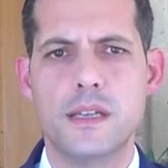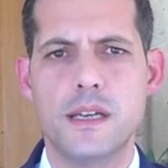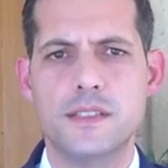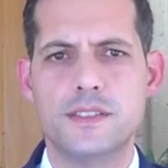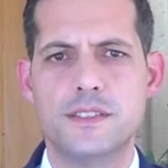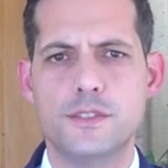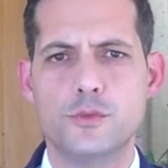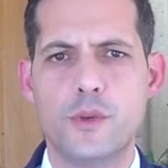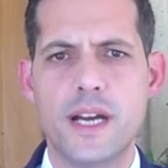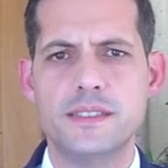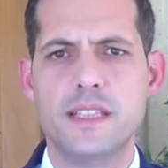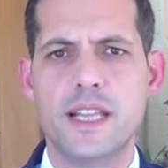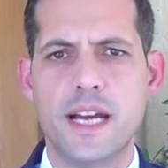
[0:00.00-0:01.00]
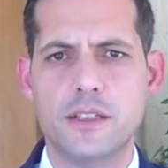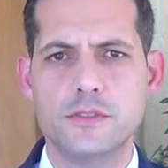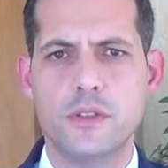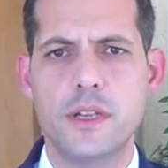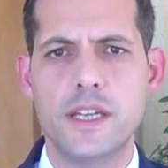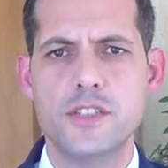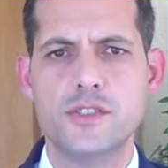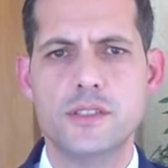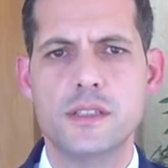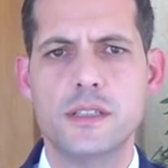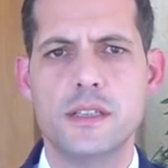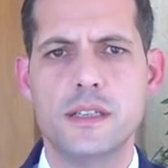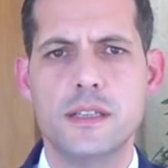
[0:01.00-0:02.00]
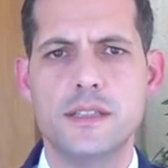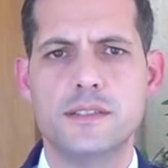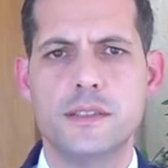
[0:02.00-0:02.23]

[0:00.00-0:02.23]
As it is widely acknowledged, its